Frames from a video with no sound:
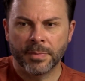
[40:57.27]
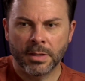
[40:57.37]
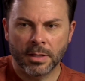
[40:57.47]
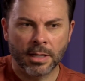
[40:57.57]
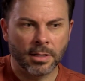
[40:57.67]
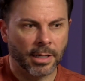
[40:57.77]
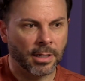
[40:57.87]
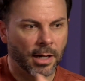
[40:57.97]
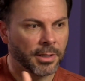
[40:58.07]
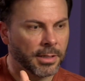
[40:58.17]
that like
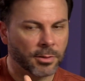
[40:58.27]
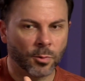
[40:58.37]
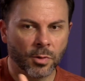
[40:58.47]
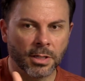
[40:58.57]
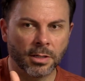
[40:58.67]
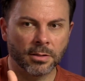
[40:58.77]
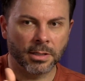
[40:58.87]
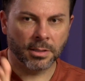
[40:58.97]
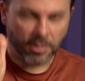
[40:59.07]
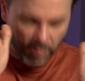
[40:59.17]
on the days they're working,
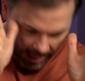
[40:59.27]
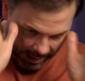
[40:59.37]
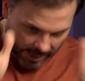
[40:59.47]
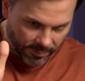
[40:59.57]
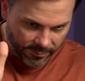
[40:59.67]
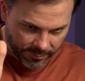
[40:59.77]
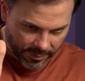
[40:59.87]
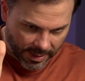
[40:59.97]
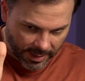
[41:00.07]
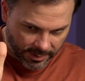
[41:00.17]
like you have
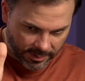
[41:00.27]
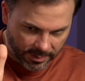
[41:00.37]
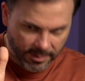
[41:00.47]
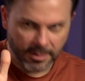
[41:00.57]
that